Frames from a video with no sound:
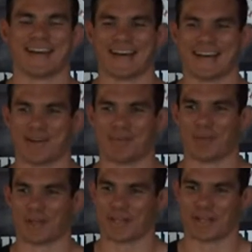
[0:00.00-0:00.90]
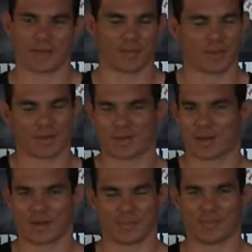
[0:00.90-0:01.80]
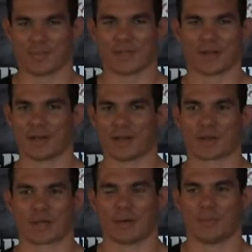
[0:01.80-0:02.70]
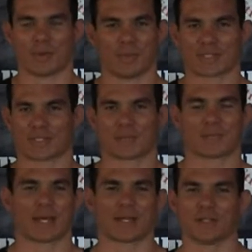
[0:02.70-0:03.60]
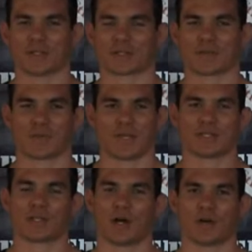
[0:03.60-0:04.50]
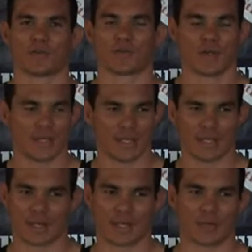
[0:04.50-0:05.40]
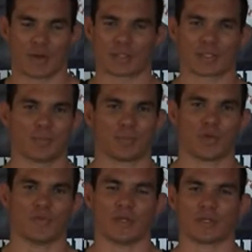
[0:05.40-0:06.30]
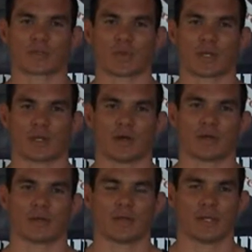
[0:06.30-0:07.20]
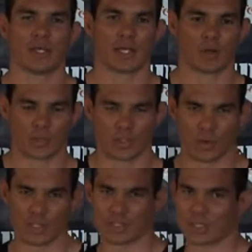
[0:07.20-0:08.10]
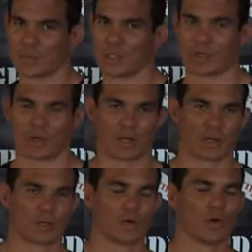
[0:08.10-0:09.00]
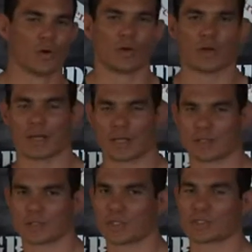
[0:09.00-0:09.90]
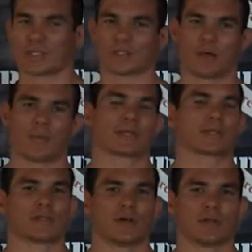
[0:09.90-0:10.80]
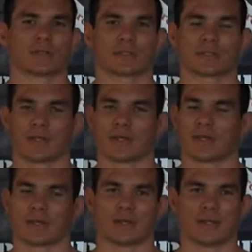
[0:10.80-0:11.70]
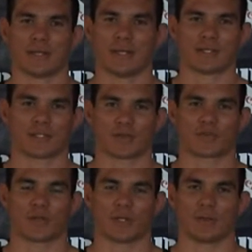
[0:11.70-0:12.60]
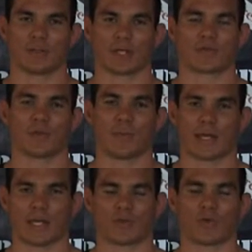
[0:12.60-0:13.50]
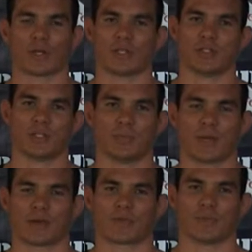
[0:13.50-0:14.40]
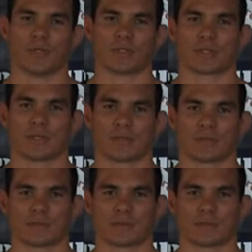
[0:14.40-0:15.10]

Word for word: um, but yeah, like you know, like um, my stepdad uses it for his golf. You know, he reckons it's improved his swing a lot. You know, with the wrestling, we do a lot of core and twisting type exercises. So yeah, it's definitely definitely made everyone in the gym better from using it.